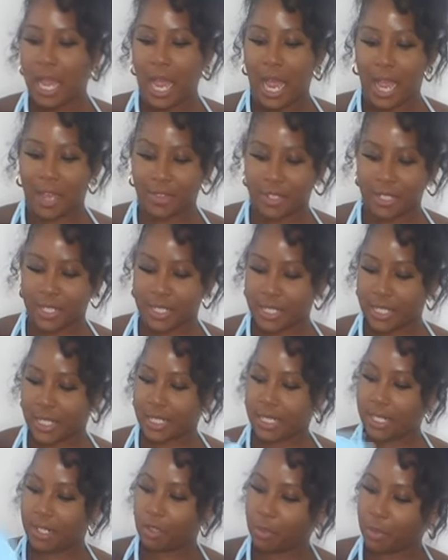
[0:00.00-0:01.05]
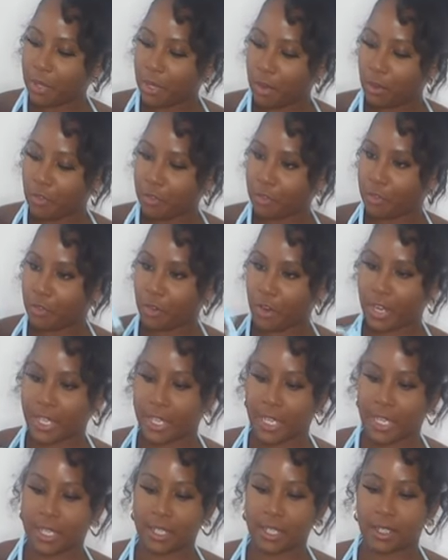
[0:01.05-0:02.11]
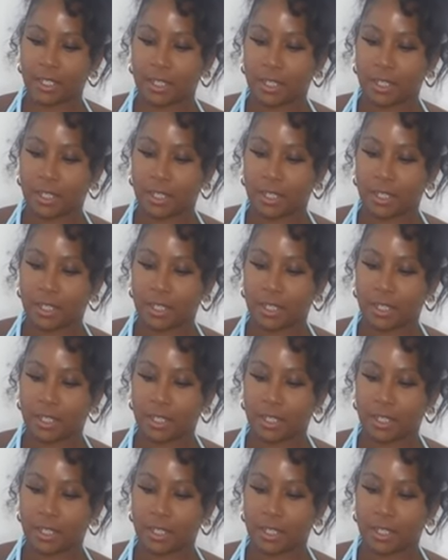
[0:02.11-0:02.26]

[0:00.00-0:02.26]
And then there's a little bit of fraying.